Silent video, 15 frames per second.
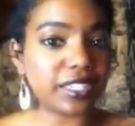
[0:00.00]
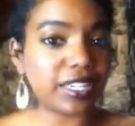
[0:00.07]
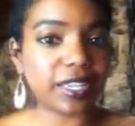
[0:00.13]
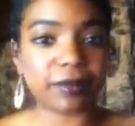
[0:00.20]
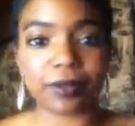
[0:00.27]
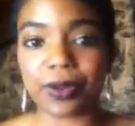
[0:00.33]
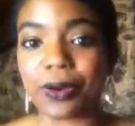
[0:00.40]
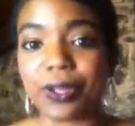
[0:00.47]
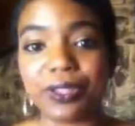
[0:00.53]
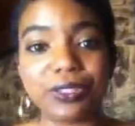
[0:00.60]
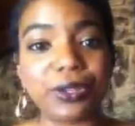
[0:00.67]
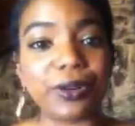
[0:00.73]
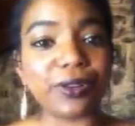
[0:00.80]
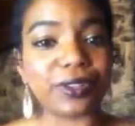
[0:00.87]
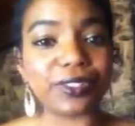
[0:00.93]
she kept going
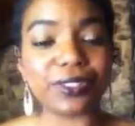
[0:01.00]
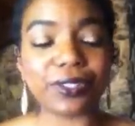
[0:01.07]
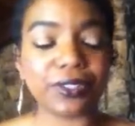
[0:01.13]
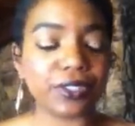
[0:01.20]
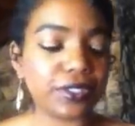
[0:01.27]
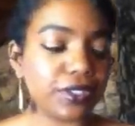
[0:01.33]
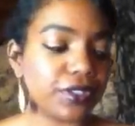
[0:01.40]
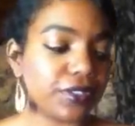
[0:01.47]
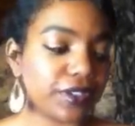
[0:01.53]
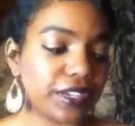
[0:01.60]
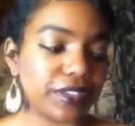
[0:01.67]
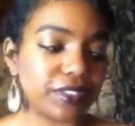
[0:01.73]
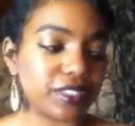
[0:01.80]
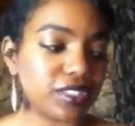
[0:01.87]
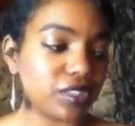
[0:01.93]
lower and lower and lower
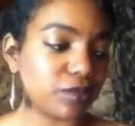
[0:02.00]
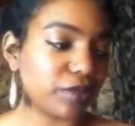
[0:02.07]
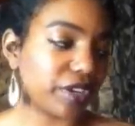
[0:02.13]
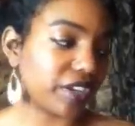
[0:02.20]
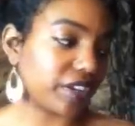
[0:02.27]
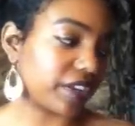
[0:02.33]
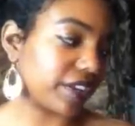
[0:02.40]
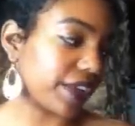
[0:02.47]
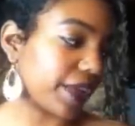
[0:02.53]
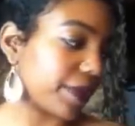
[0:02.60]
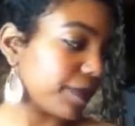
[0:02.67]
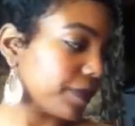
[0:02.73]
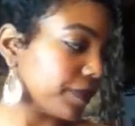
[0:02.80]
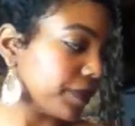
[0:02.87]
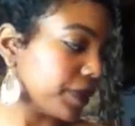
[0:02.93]
and it was still breaking her
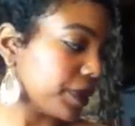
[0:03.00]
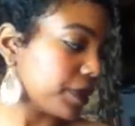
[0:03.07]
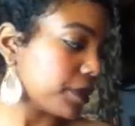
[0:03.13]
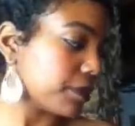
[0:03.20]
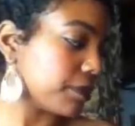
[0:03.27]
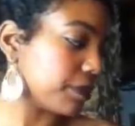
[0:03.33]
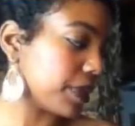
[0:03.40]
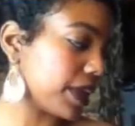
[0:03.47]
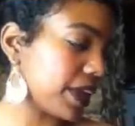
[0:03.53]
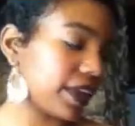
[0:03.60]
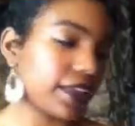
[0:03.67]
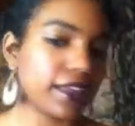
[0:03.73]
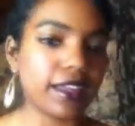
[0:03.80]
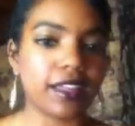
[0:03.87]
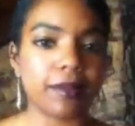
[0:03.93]
out.
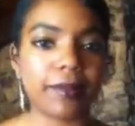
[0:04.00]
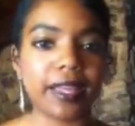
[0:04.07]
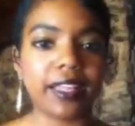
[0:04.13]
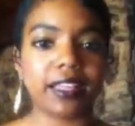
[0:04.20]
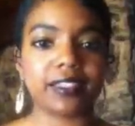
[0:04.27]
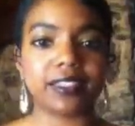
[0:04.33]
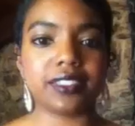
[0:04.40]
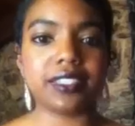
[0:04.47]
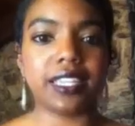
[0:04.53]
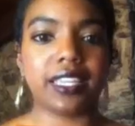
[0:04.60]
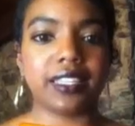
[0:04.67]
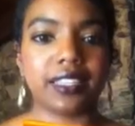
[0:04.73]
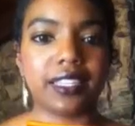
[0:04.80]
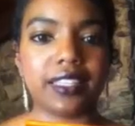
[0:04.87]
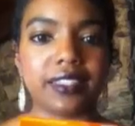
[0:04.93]
But um, I also
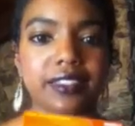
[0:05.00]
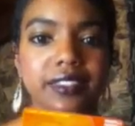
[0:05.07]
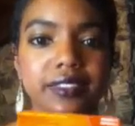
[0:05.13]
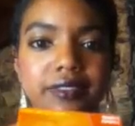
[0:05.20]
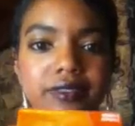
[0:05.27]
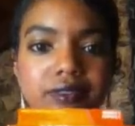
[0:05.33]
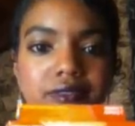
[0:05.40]
take these.